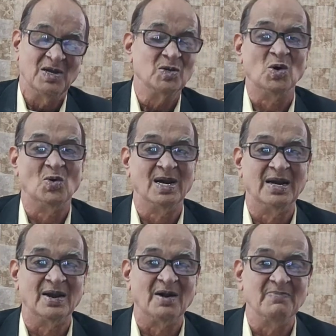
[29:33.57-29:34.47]
you
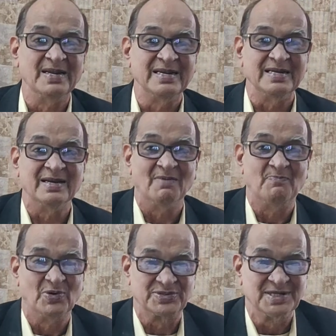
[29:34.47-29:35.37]
will not be in a
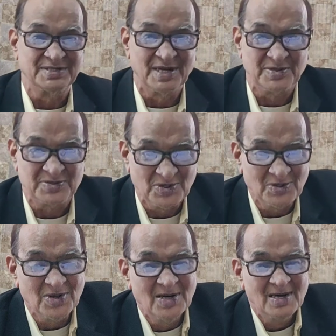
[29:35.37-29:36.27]
position to